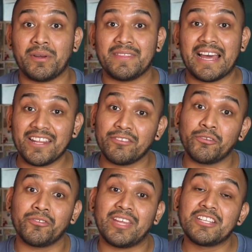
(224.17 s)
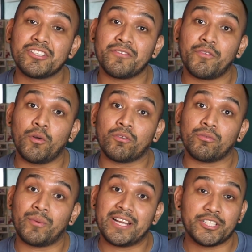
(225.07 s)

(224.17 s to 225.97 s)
and that is to center folks, right?